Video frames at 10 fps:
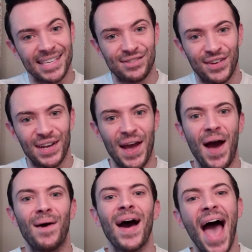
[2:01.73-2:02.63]
this
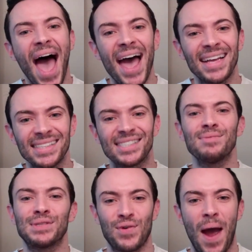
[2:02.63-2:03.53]
video, and
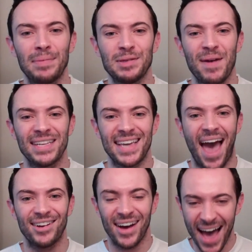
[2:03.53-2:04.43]
subscribe to my channel.